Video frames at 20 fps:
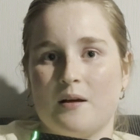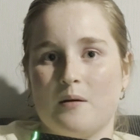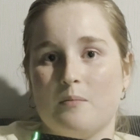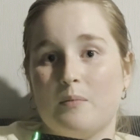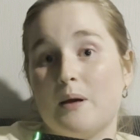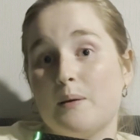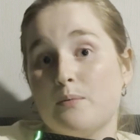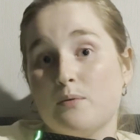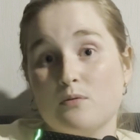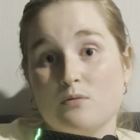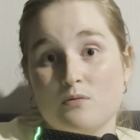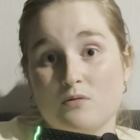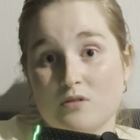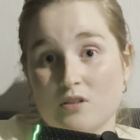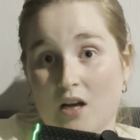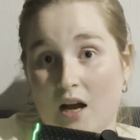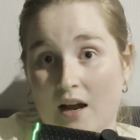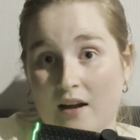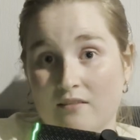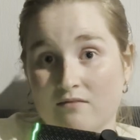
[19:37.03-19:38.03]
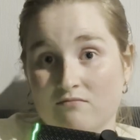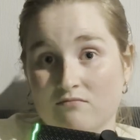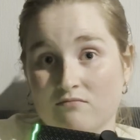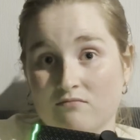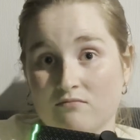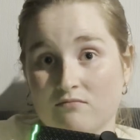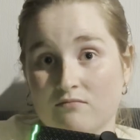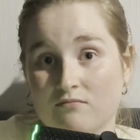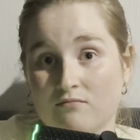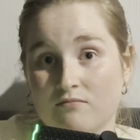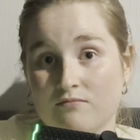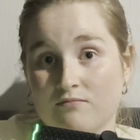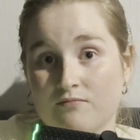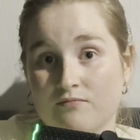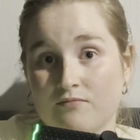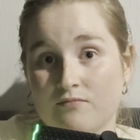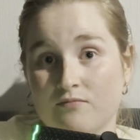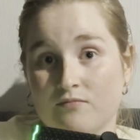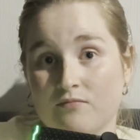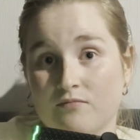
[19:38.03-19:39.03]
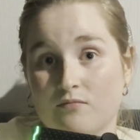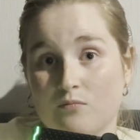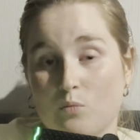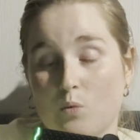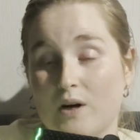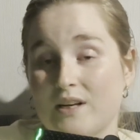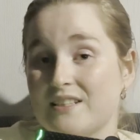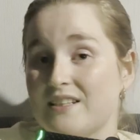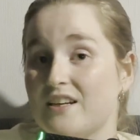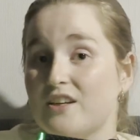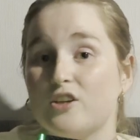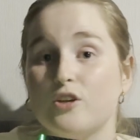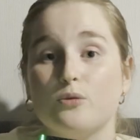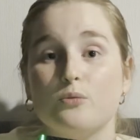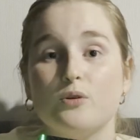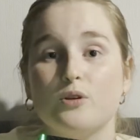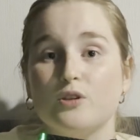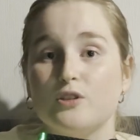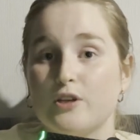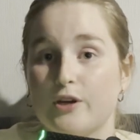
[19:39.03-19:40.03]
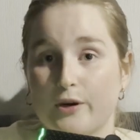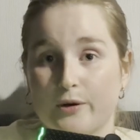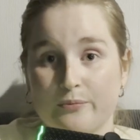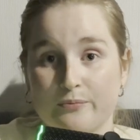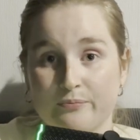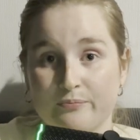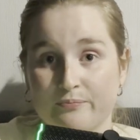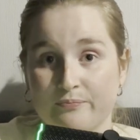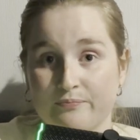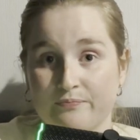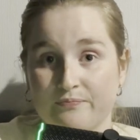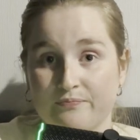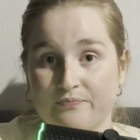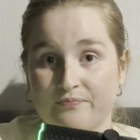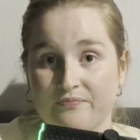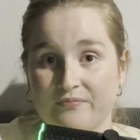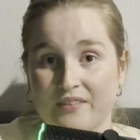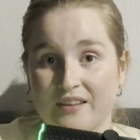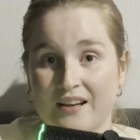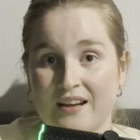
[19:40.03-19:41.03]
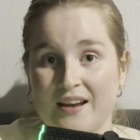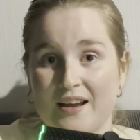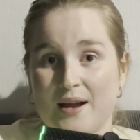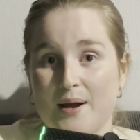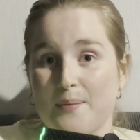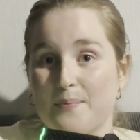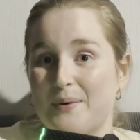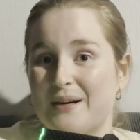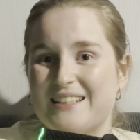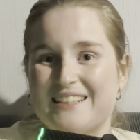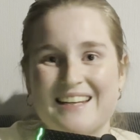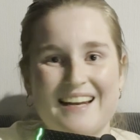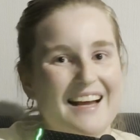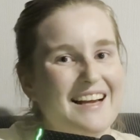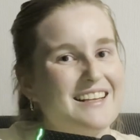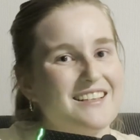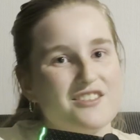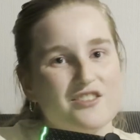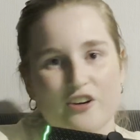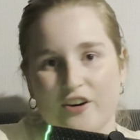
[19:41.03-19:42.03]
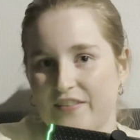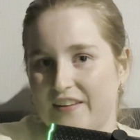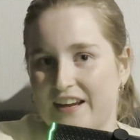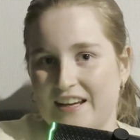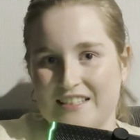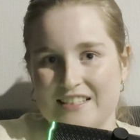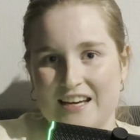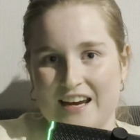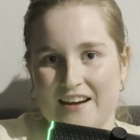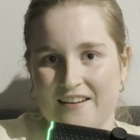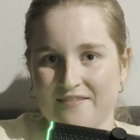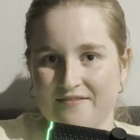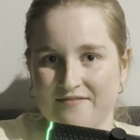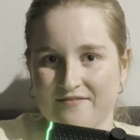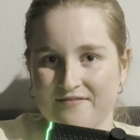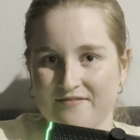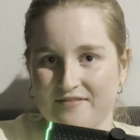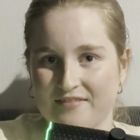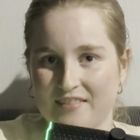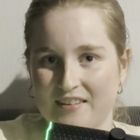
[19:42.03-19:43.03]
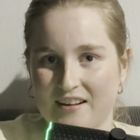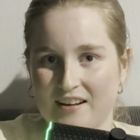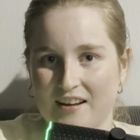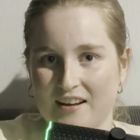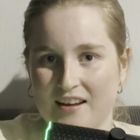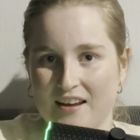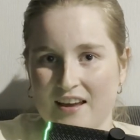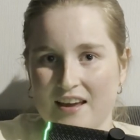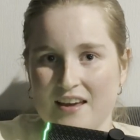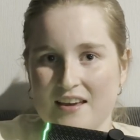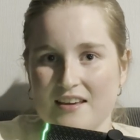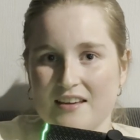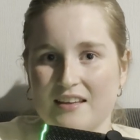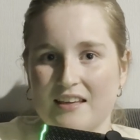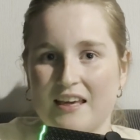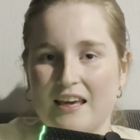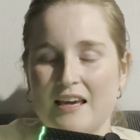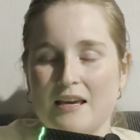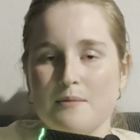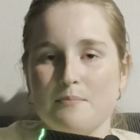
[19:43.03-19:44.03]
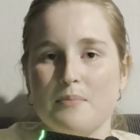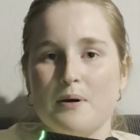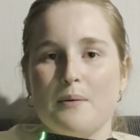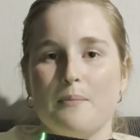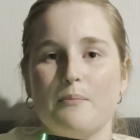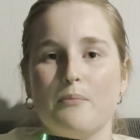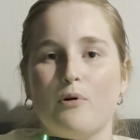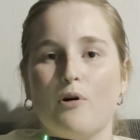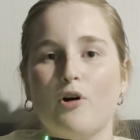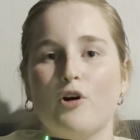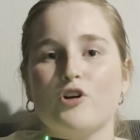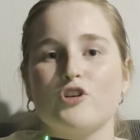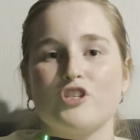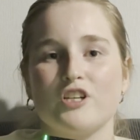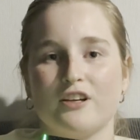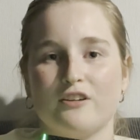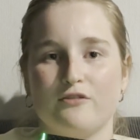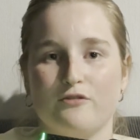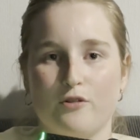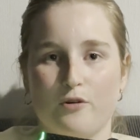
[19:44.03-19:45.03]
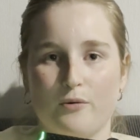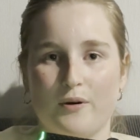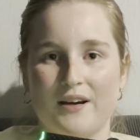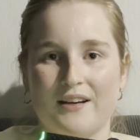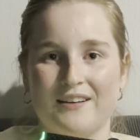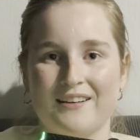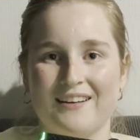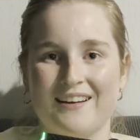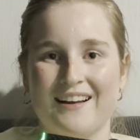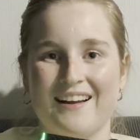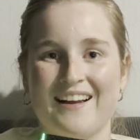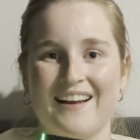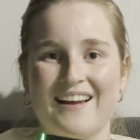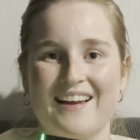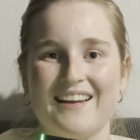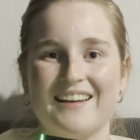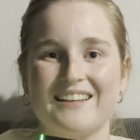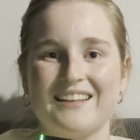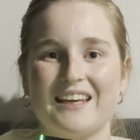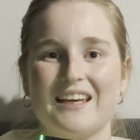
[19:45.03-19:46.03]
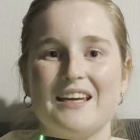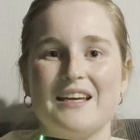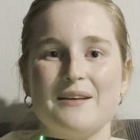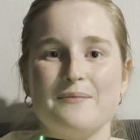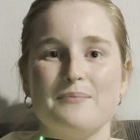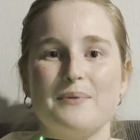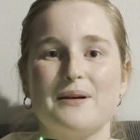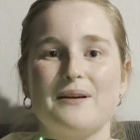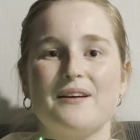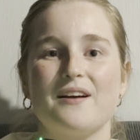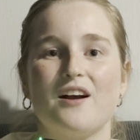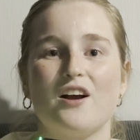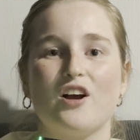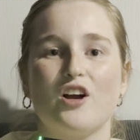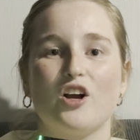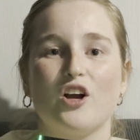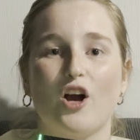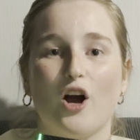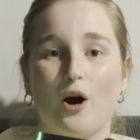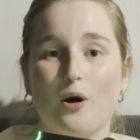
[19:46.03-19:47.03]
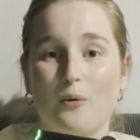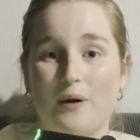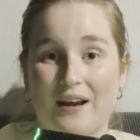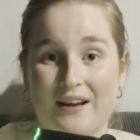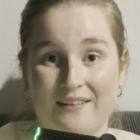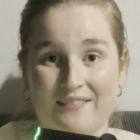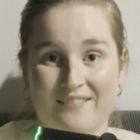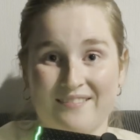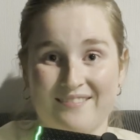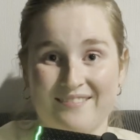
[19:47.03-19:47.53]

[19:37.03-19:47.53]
People will die. One day you will too. But today is not that day. Keep pushing forward. Keep going.